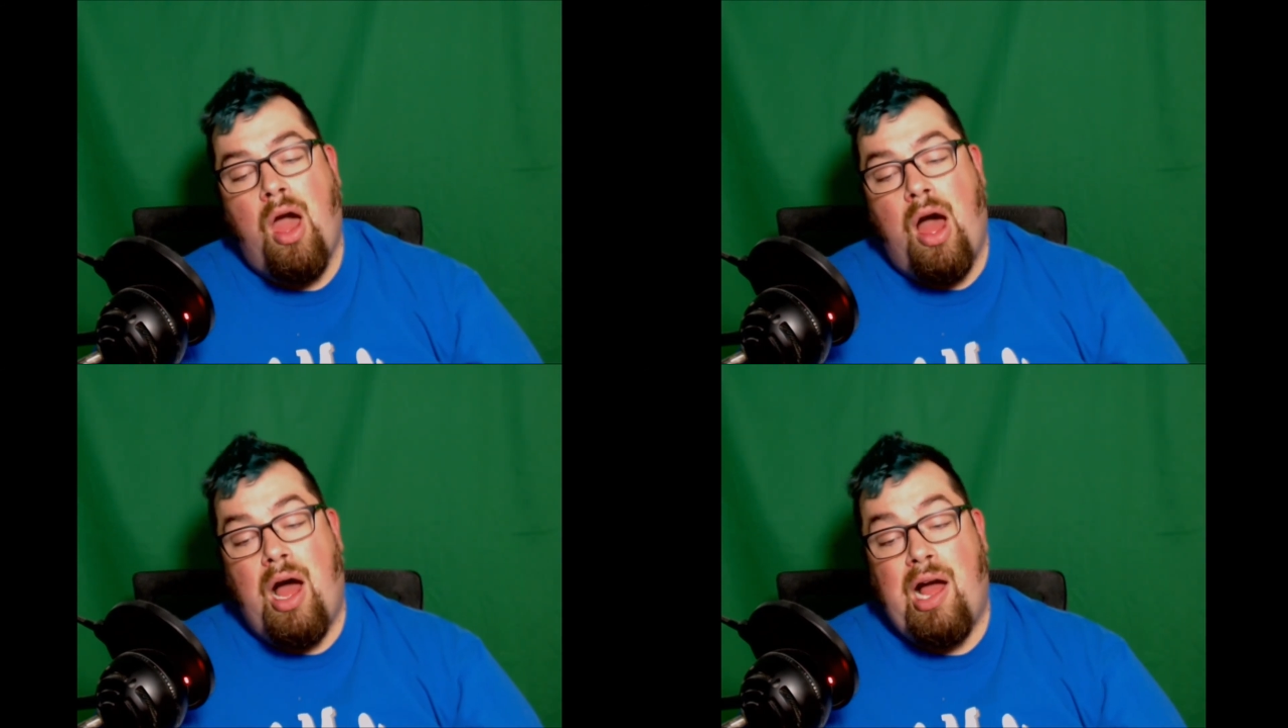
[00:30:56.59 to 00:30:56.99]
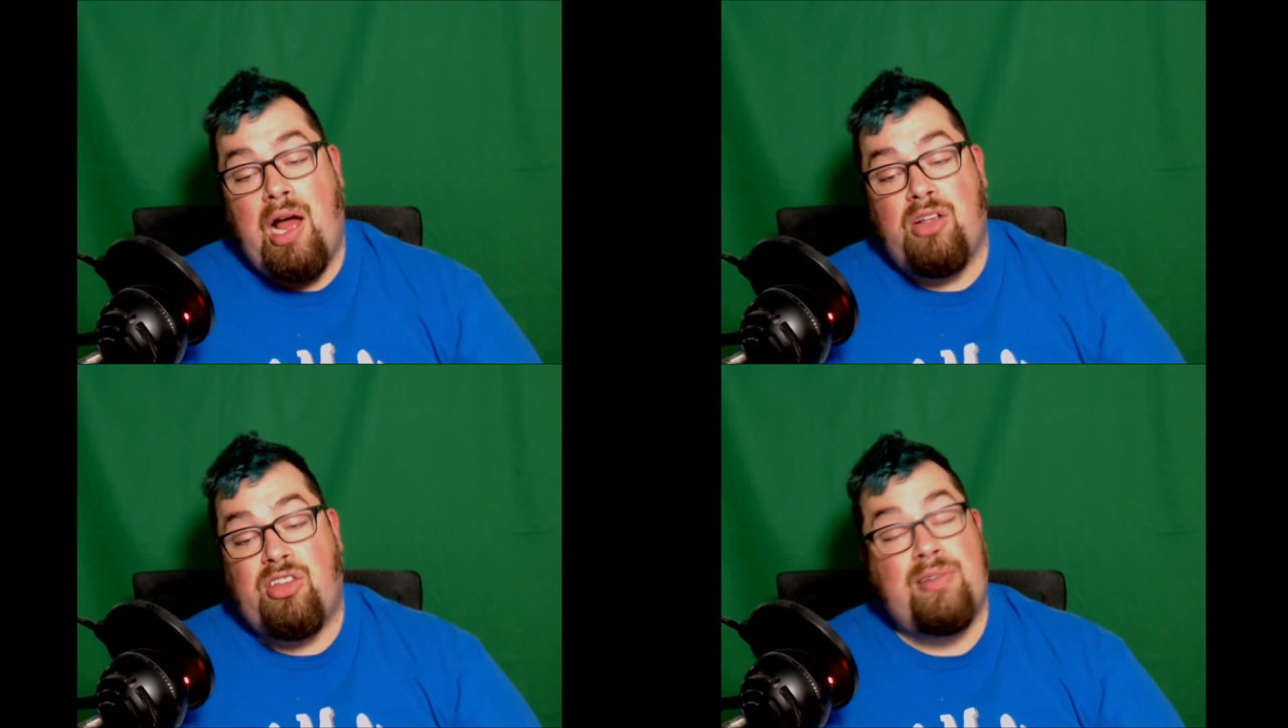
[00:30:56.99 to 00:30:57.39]

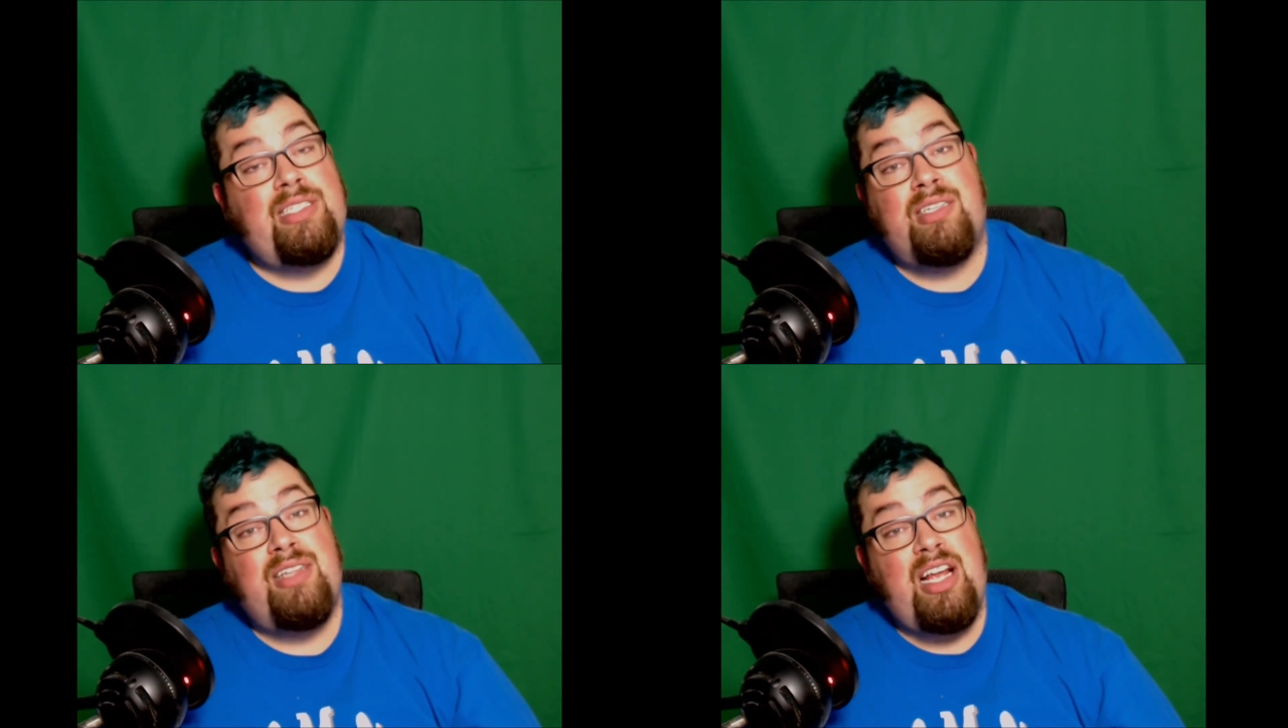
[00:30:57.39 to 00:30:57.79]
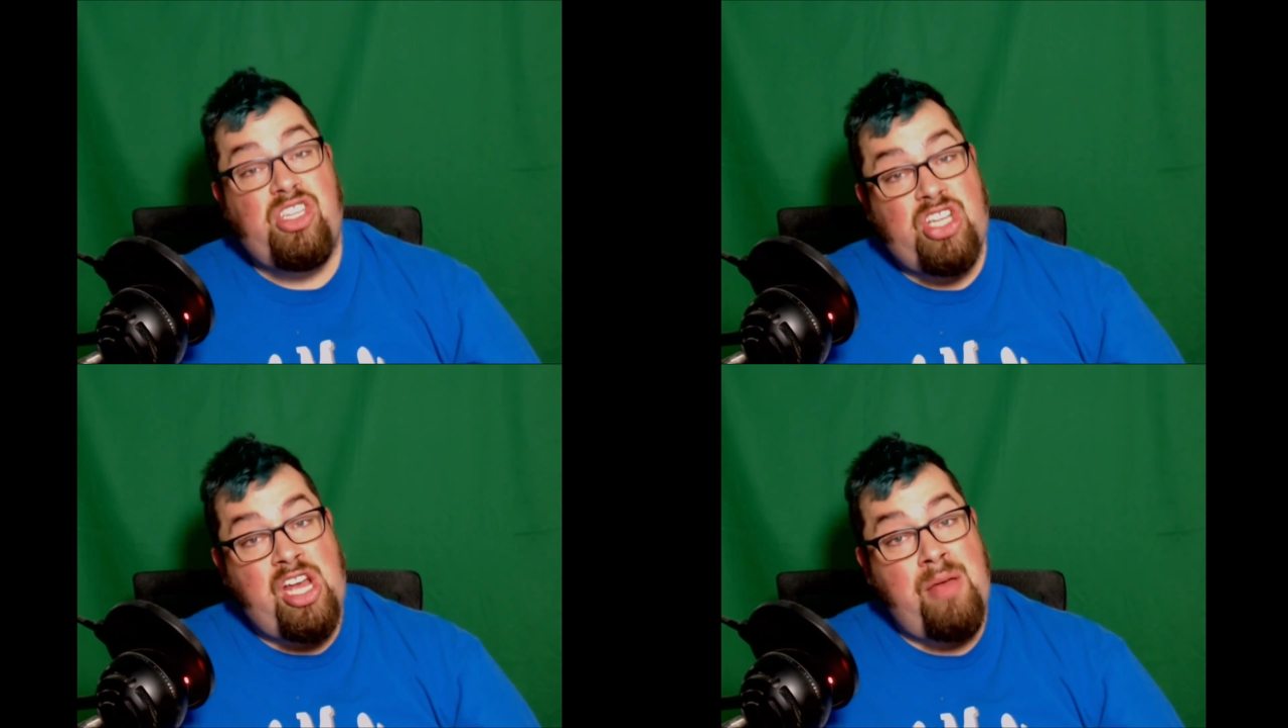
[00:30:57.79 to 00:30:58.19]
Uh, so until next
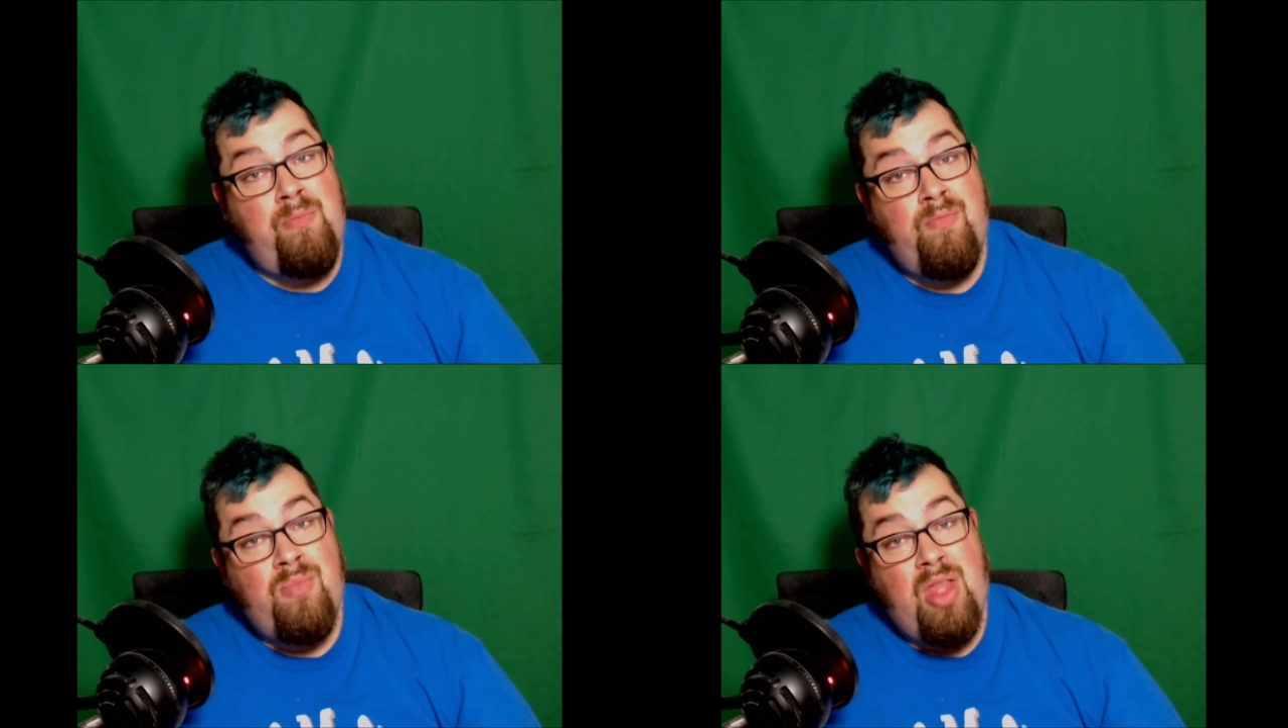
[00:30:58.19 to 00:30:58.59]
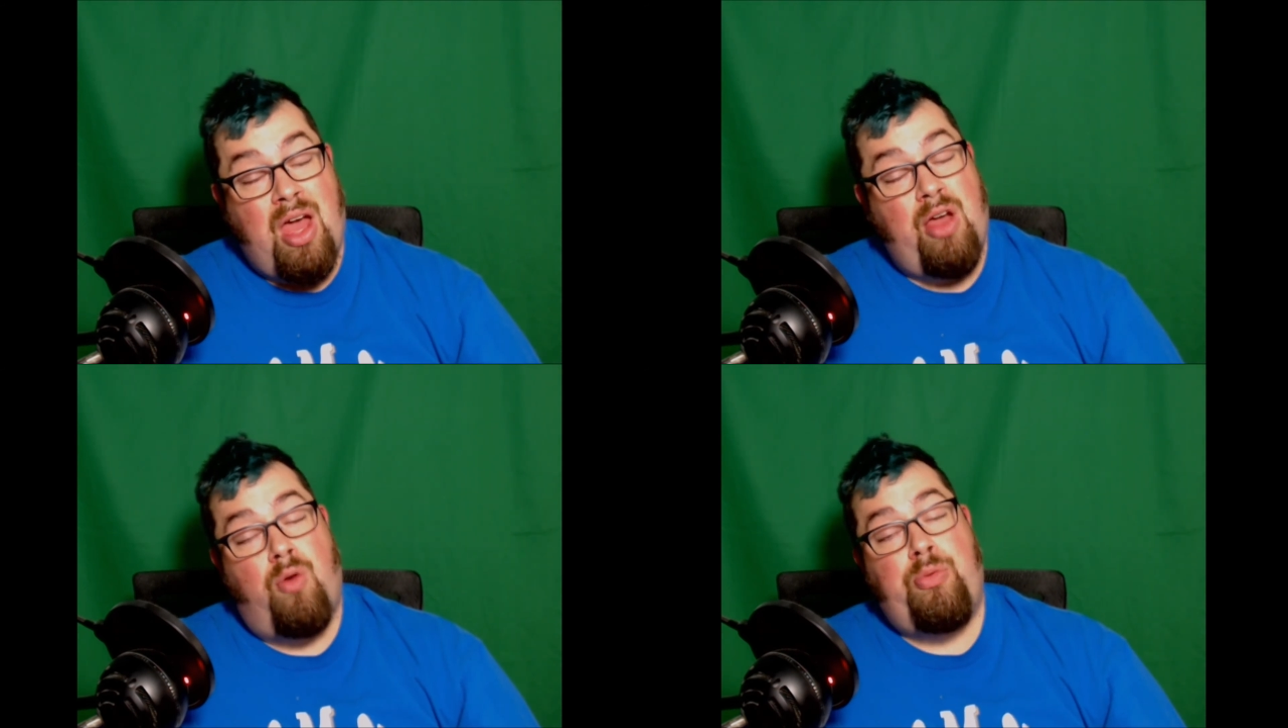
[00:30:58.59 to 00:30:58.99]
time, I hope